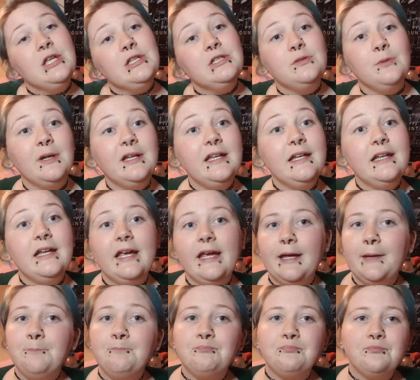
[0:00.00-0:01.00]
So I did it.
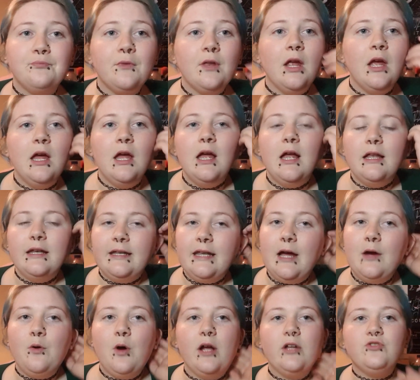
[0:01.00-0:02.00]

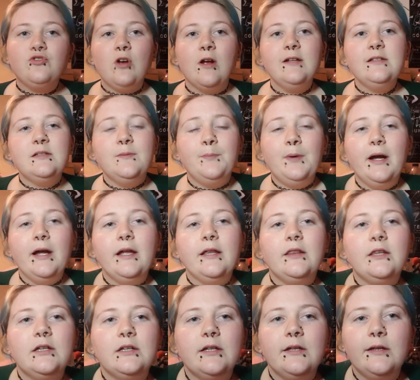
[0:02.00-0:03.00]
Now, I tried to buy
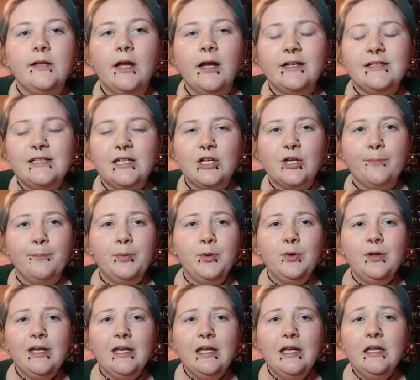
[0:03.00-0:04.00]
the, is it
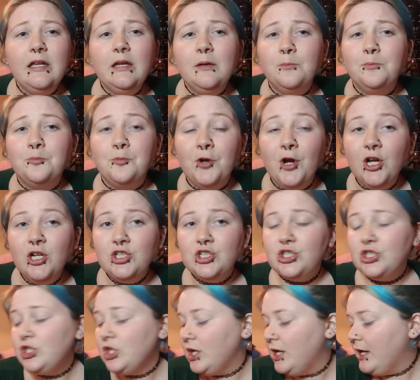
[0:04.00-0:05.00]
Kabuki
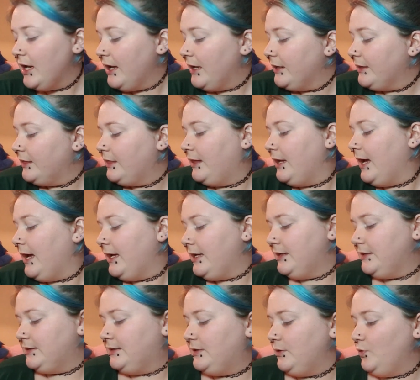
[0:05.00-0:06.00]
brush that
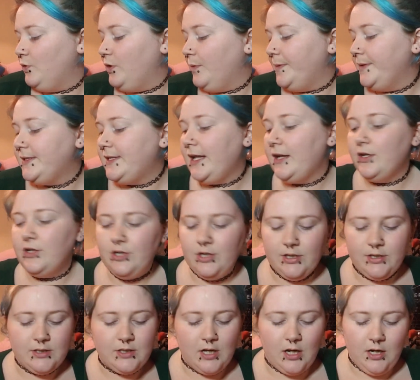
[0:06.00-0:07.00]
all the
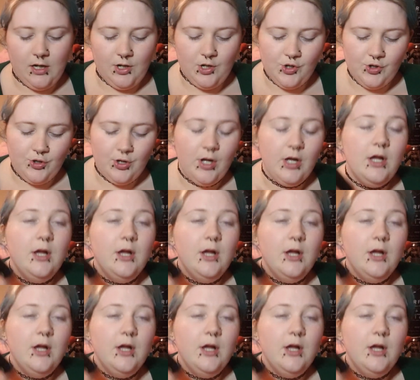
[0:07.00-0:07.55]
presenters are